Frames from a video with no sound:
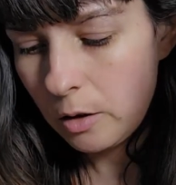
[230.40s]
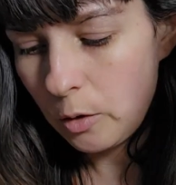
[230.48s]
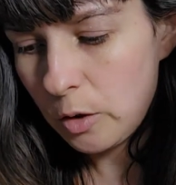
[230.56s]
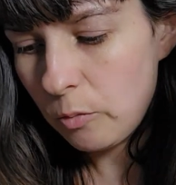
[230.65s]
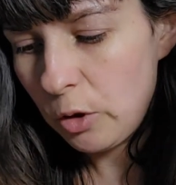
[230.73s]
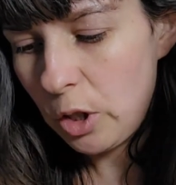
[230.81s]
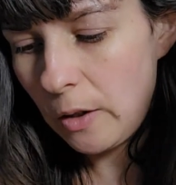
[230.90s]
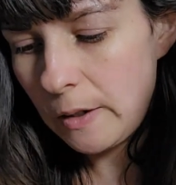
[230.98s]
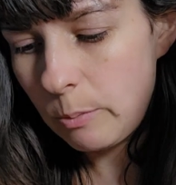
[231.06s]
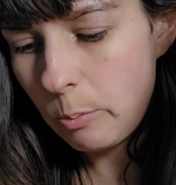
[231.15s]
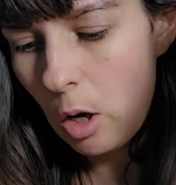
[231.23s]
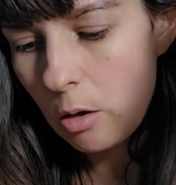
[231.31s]
Got some really
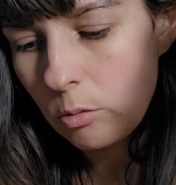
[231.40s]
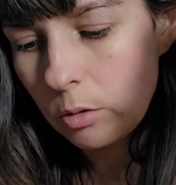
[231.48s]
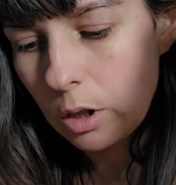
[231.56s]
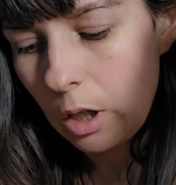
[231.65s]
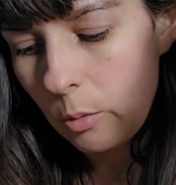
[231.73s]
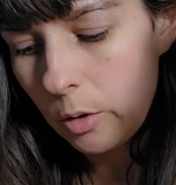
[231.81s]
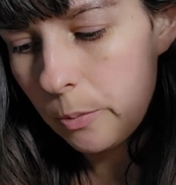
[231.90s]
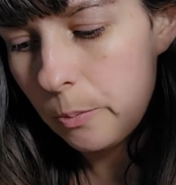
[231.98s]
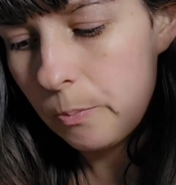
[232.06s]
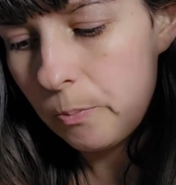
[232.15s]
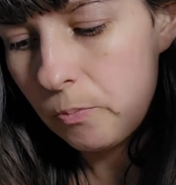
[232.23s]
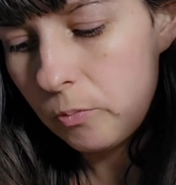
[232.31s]
nice sparkles in that
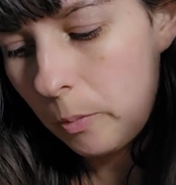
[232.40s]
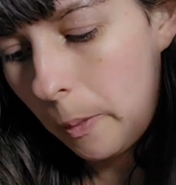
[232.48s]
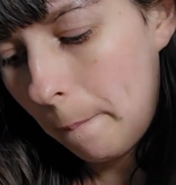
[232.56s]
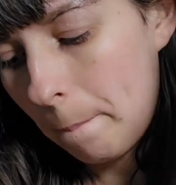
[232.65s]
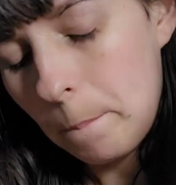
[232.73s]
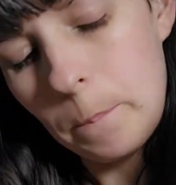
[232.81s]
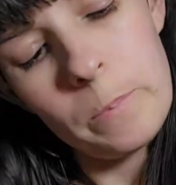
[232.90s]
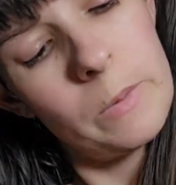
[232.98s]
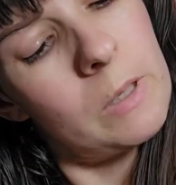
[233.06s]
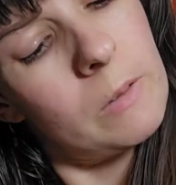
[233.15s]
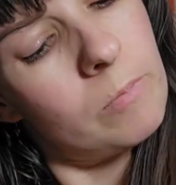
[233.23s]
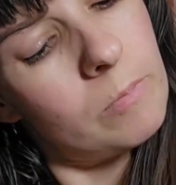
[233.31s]
one.
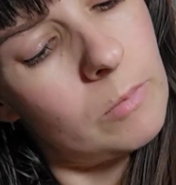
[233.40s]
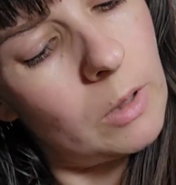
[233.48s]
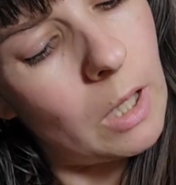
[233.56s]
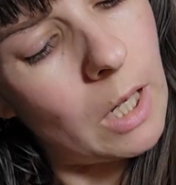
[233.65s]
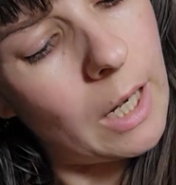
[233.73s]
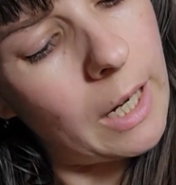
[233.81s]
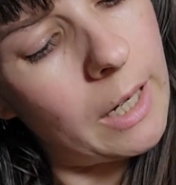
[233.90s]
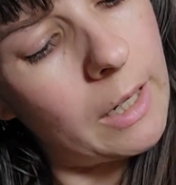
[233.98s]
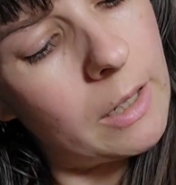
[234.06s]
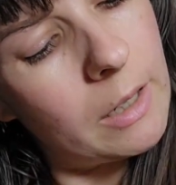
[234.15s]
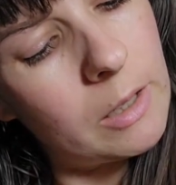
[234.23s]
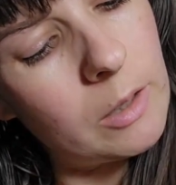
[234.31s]

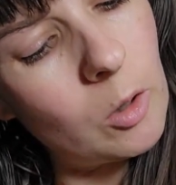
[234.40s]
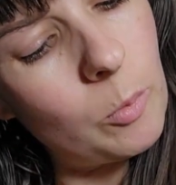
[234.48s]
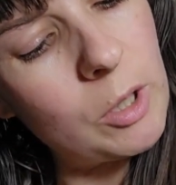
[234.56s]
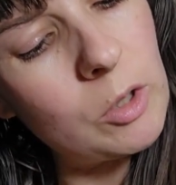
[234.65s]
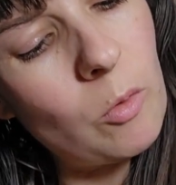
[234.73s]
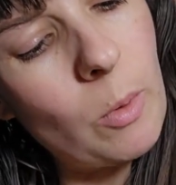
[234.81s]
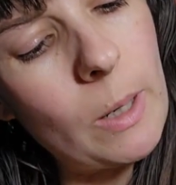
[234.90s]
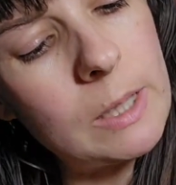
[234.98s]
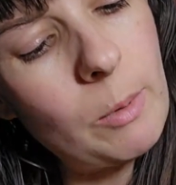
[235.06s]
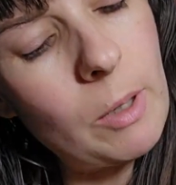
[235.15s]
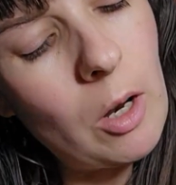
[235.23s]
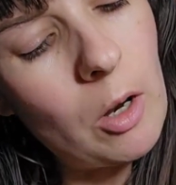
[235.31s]
Like, almost
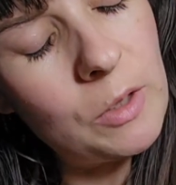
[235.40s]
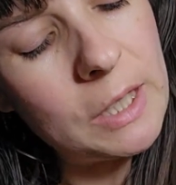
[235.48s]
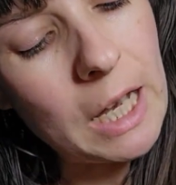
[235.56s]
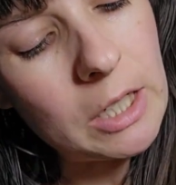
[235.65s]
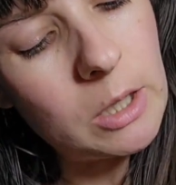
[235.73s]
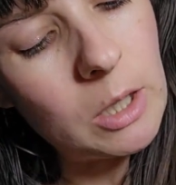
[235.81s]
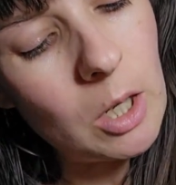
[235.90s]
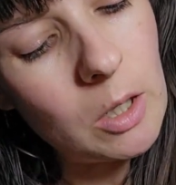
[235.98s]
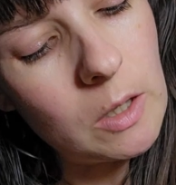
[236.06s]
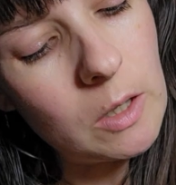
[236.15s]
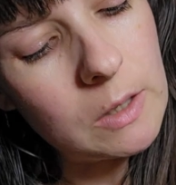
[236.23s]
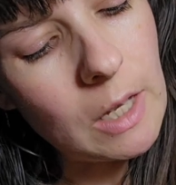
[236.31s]
reminds me of the Tasha
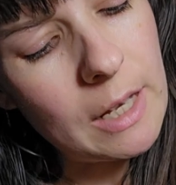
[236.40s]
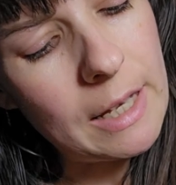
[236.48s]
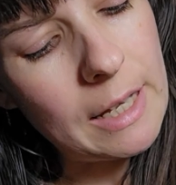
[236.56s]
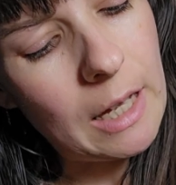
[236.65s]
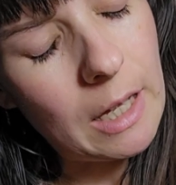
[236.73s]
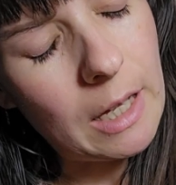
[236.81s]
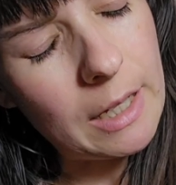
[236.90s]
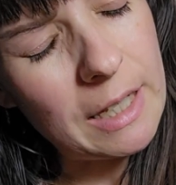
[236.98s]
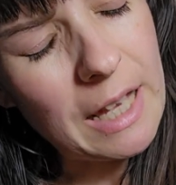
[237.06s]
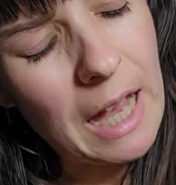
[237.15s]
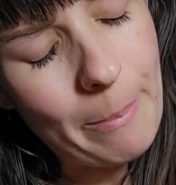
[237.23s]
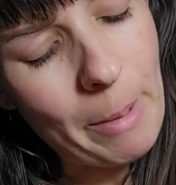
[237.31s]
Denona's
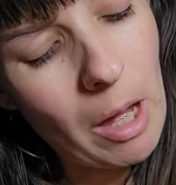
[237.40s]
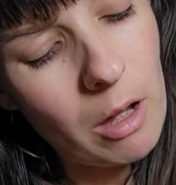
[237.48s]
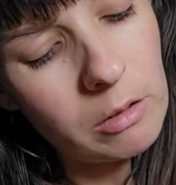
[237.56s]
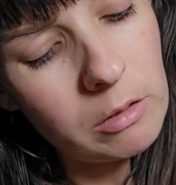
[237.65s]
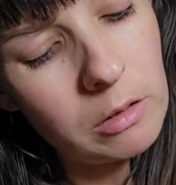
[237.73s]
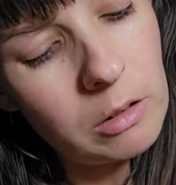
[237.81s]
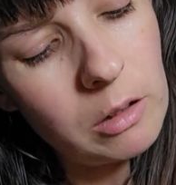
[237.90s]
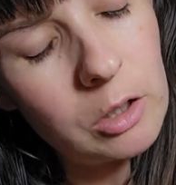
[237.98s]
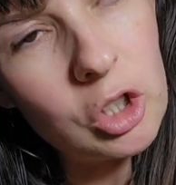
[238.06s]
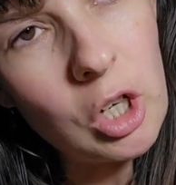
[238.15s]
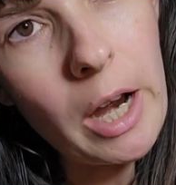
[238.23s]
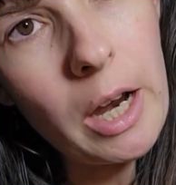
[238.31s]
Yama
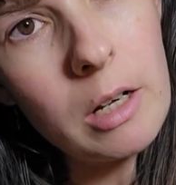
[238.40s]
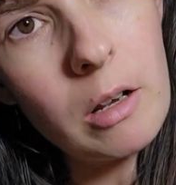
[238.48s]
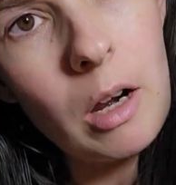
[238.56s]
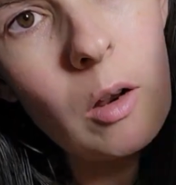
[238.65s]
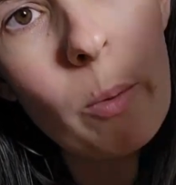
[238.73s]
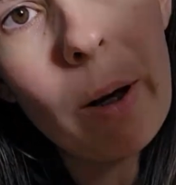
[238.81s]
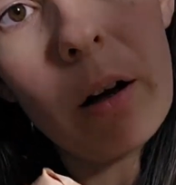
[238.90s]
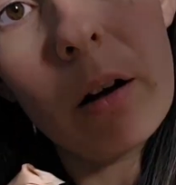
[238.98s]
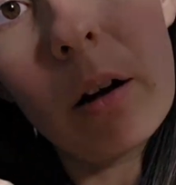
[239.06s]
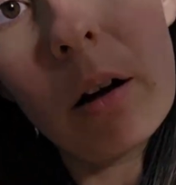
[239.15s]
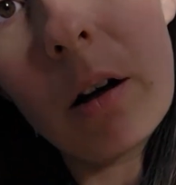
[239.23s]
shade a little bit.